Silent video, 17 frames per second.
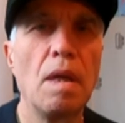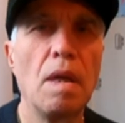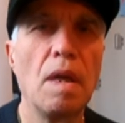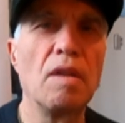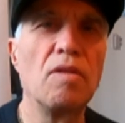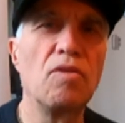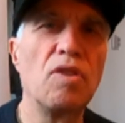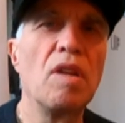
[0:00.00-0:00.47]

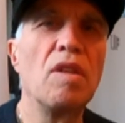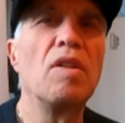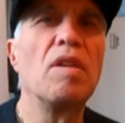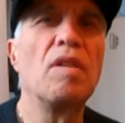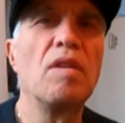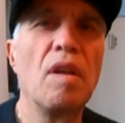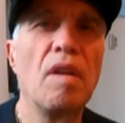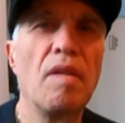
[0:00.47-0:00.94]
and
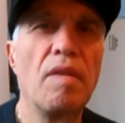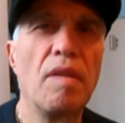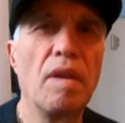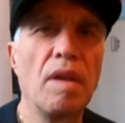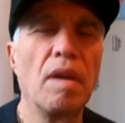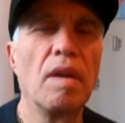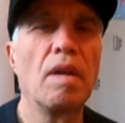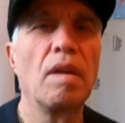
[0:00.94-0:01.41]
sending
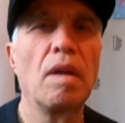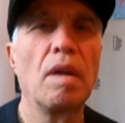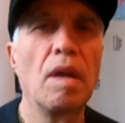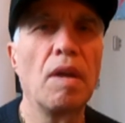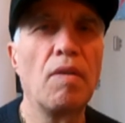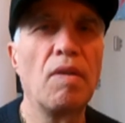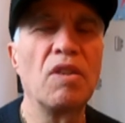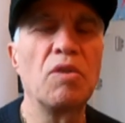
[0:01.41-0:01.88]
the
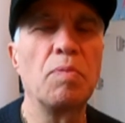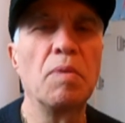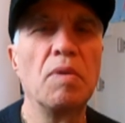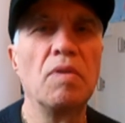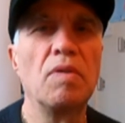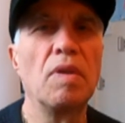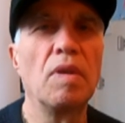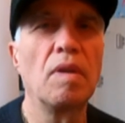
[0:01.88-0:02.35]

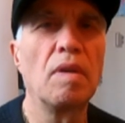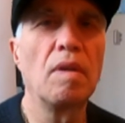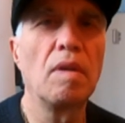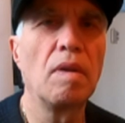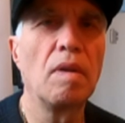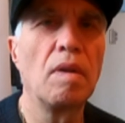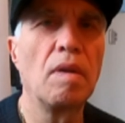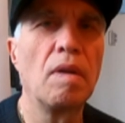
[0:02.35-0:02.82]
harassment
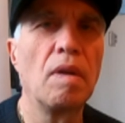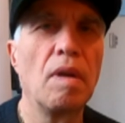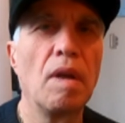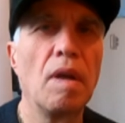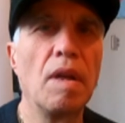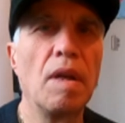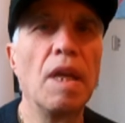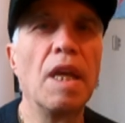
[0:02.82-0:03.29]

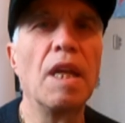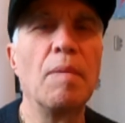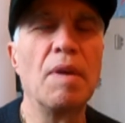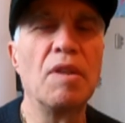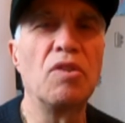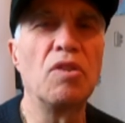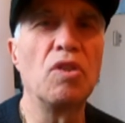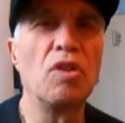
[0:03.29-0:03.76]
and hate
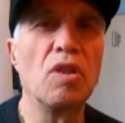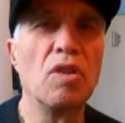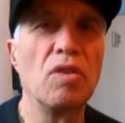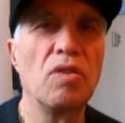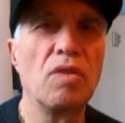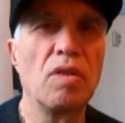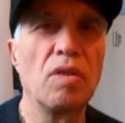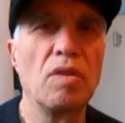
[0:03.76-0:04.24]

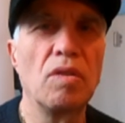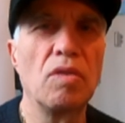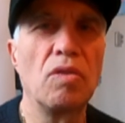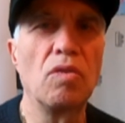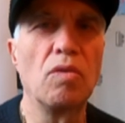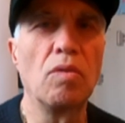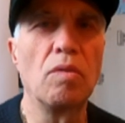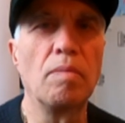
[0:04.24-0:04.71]
messages
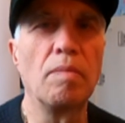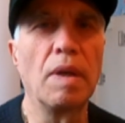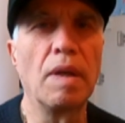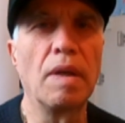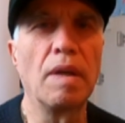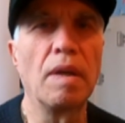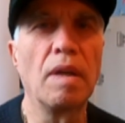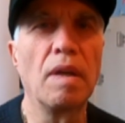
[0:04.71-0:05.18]
to
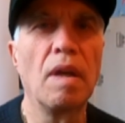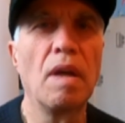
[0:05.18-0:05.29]
my